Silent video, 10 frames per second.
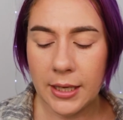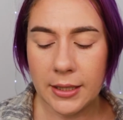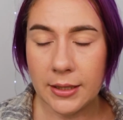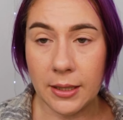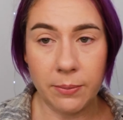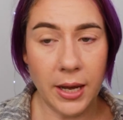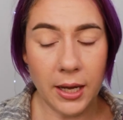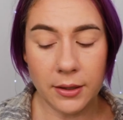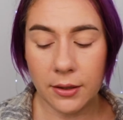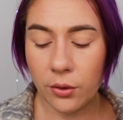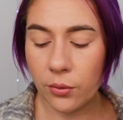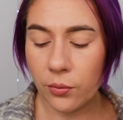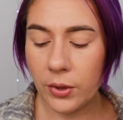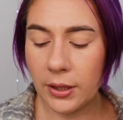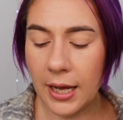Sit back,
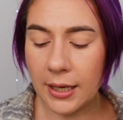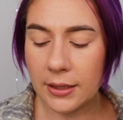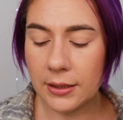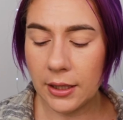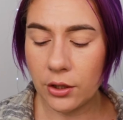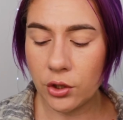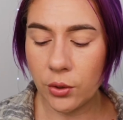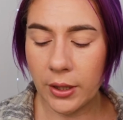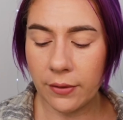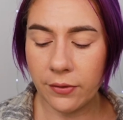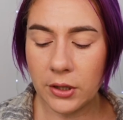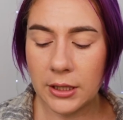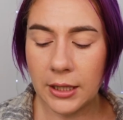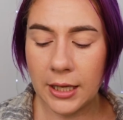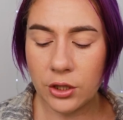relax, and enjoy a
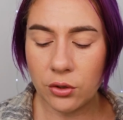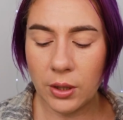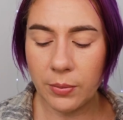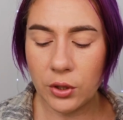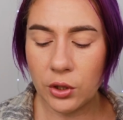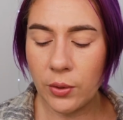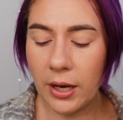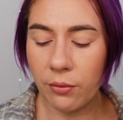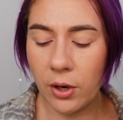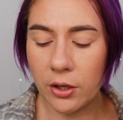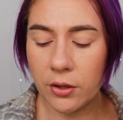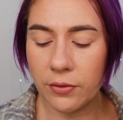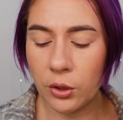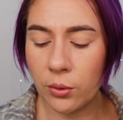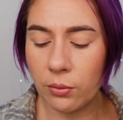first-class trip to a
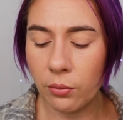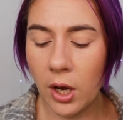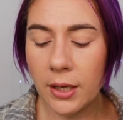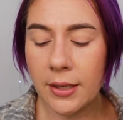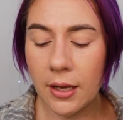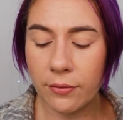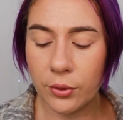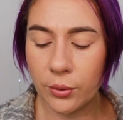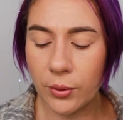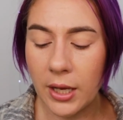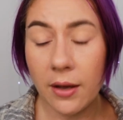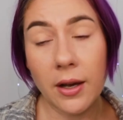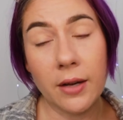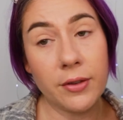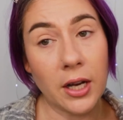rendezvous
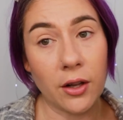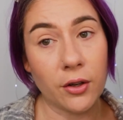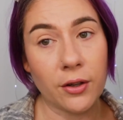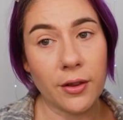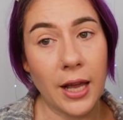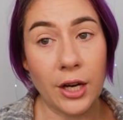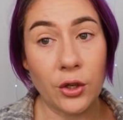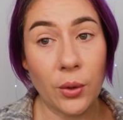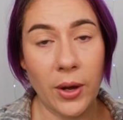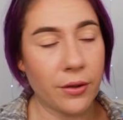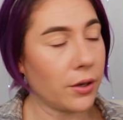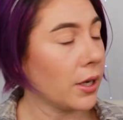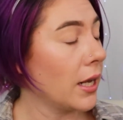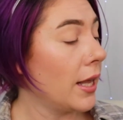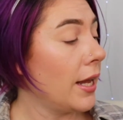of color like no other.
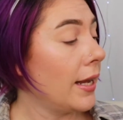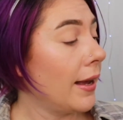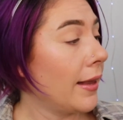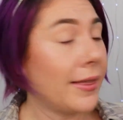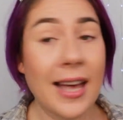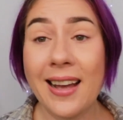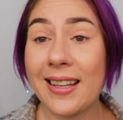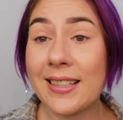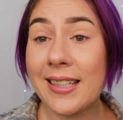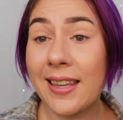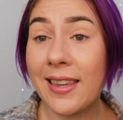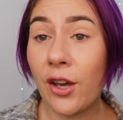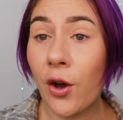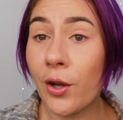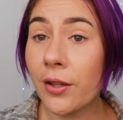That is, I
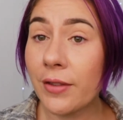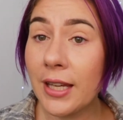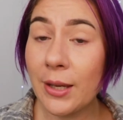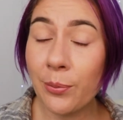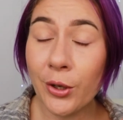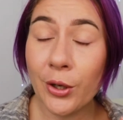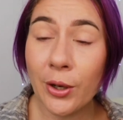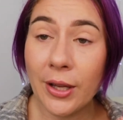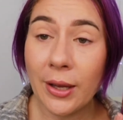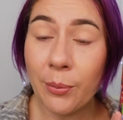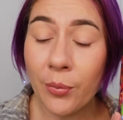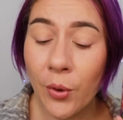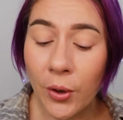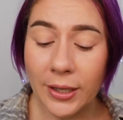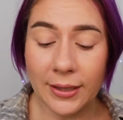think, all of the
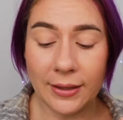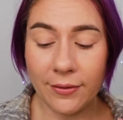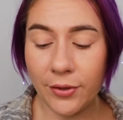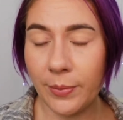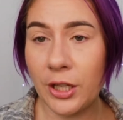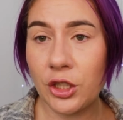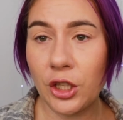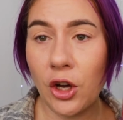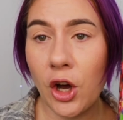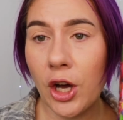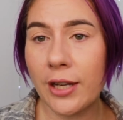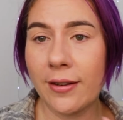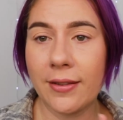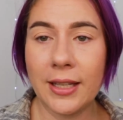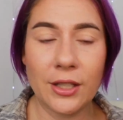important information on
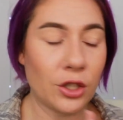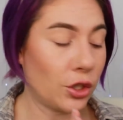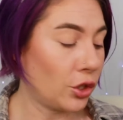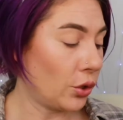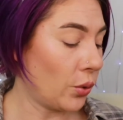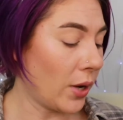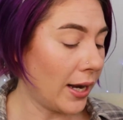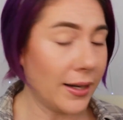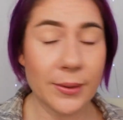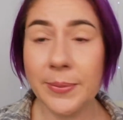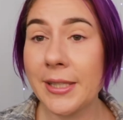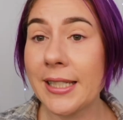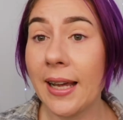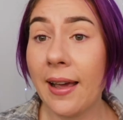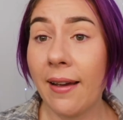these two
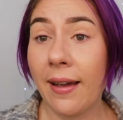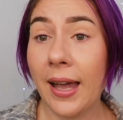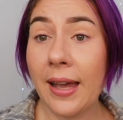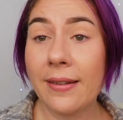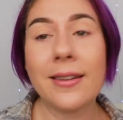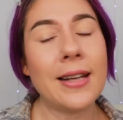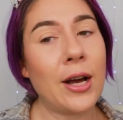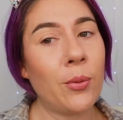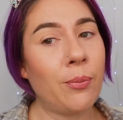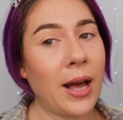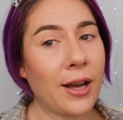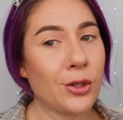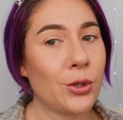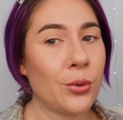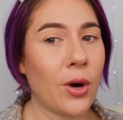items. And now
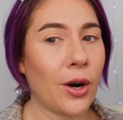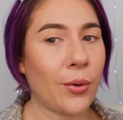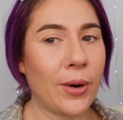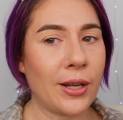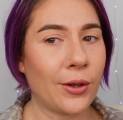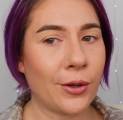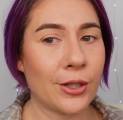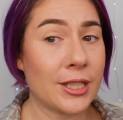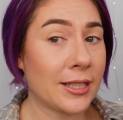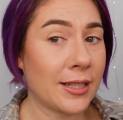back to our regularly